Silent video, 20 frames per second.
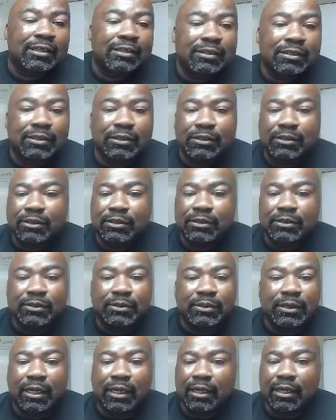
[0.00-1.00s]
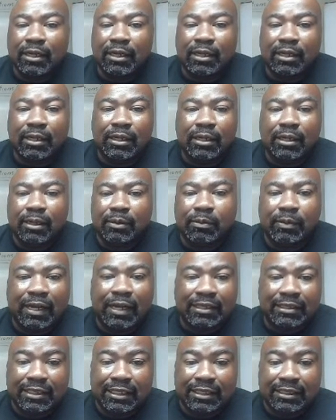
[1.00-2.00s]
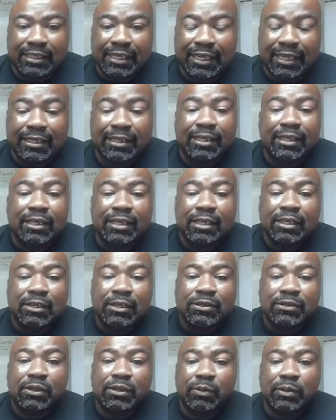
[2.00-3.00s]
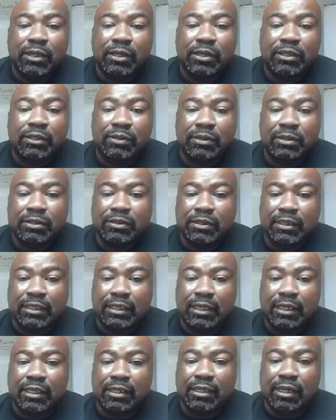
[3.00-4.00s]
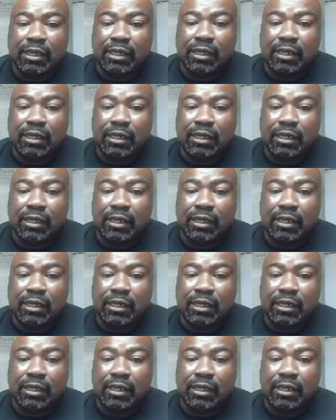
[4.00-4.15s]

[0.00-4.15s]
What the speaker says: let's do, I said 10. So we're going to do this again.